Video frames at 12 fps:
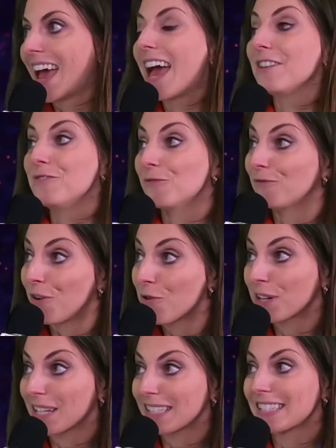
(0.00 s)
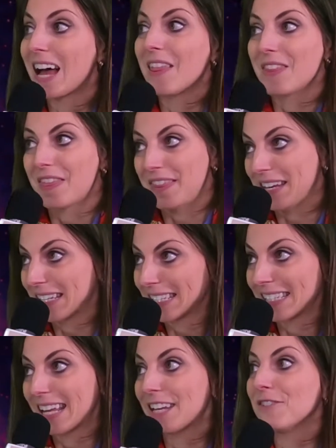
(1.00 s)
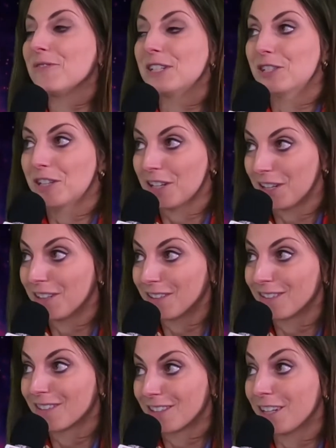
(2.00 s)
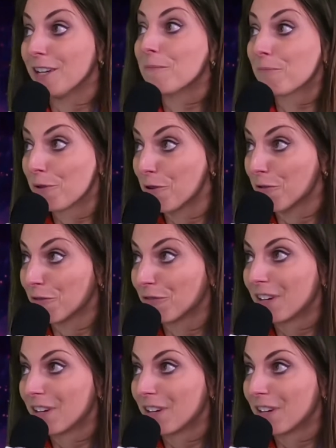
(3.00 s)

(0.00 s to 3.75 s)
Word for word: And you focus on the things that you need to improve.